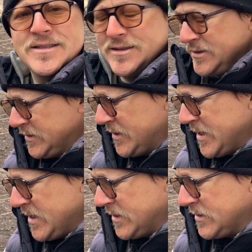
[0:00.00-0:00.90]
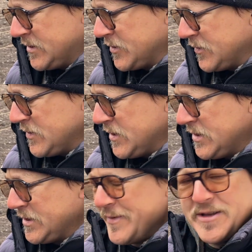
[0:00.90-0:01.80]
What the hell is going on?
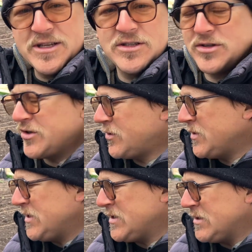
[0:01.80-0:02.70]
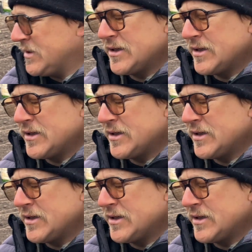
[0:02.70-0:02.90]
They make this look so easy.